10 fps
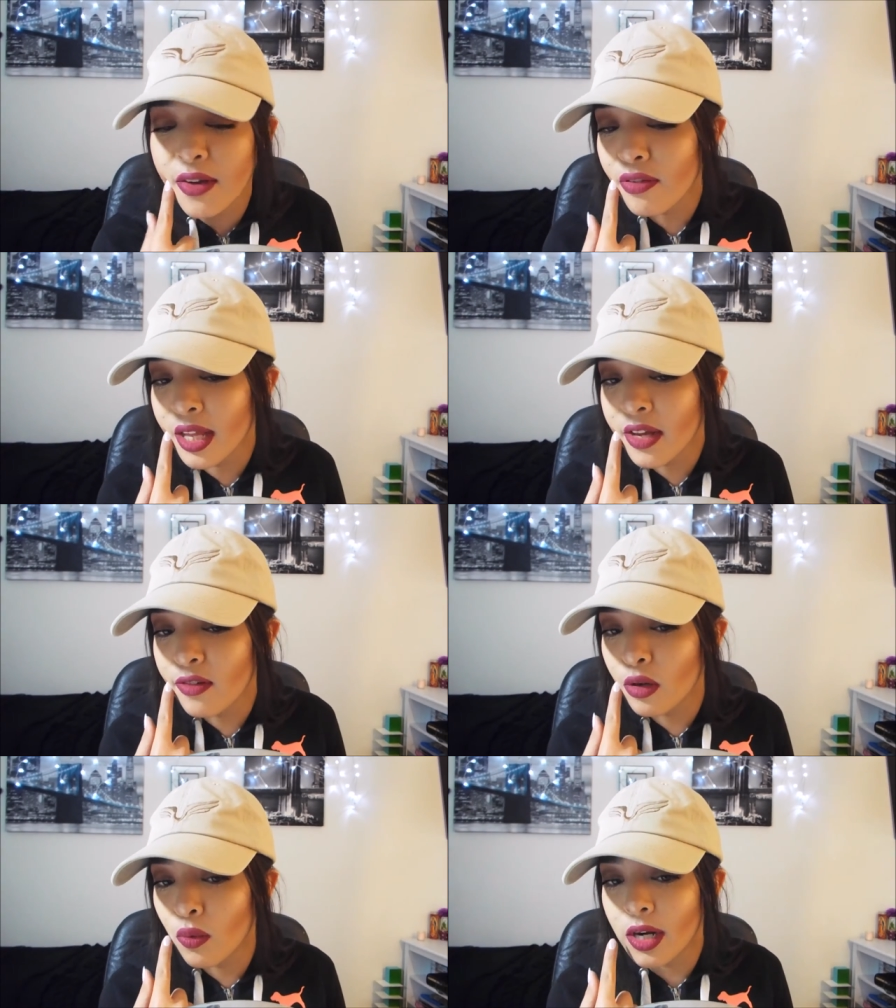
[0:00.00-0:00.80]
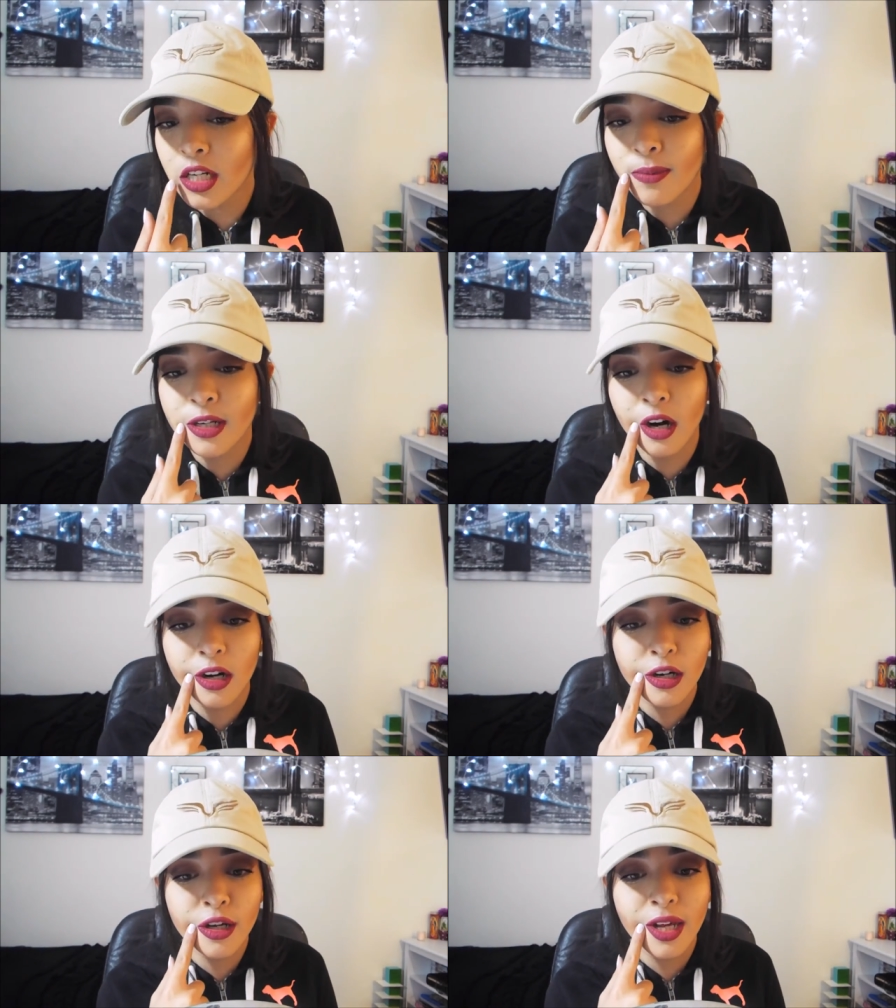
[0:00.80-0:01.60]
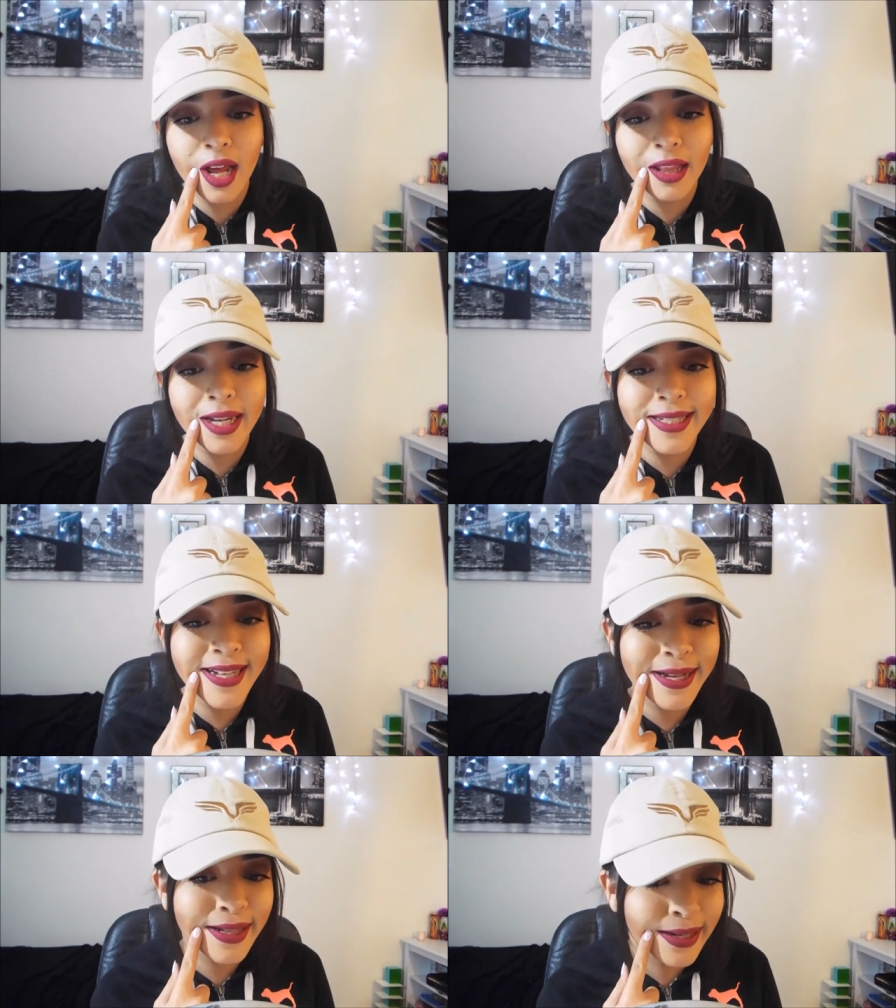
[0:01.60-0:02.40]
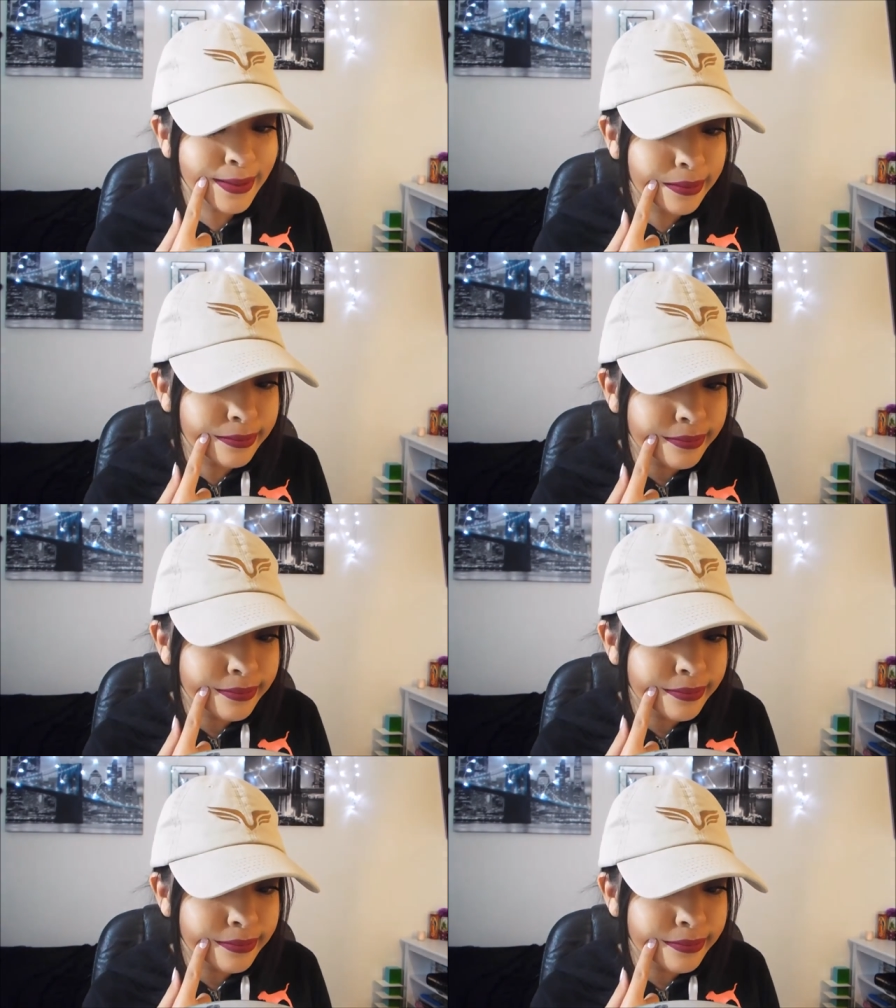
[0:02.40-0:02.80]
feel like if you'd want it to be darker, you could add like a second layer.